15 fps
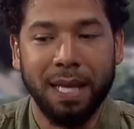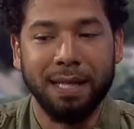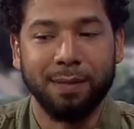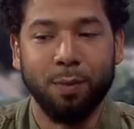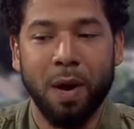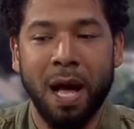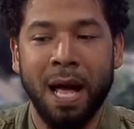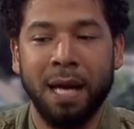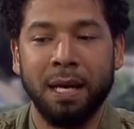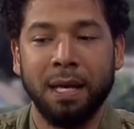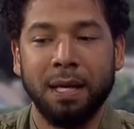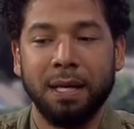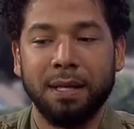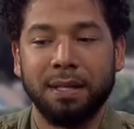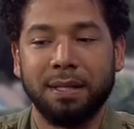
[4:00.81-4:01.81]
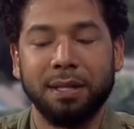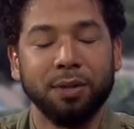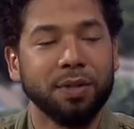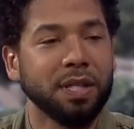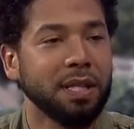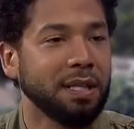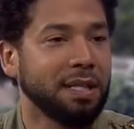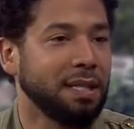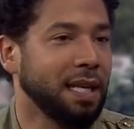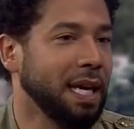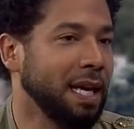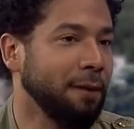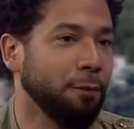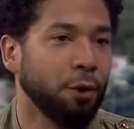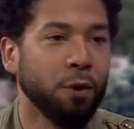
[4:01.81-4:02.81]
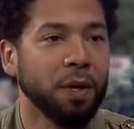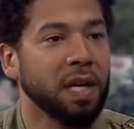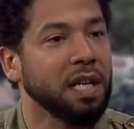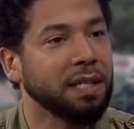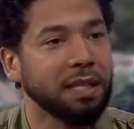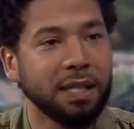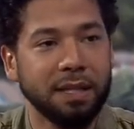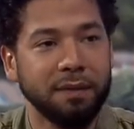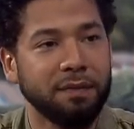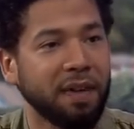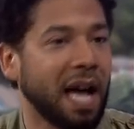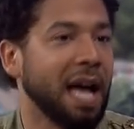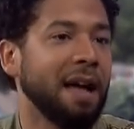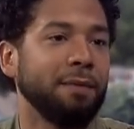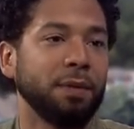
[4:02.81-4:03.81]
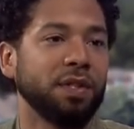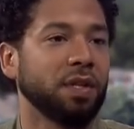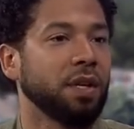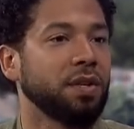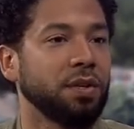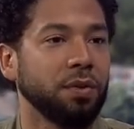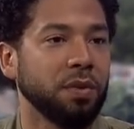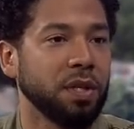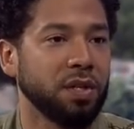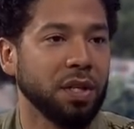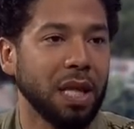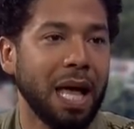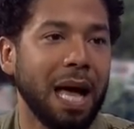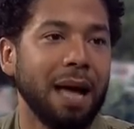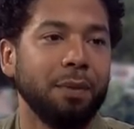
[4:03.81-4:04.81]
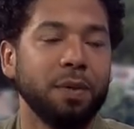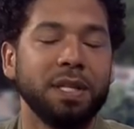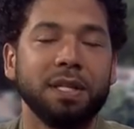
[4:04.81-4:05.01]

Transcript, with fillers: and that's why still to this day, we're going into season 5, we start shooting in July.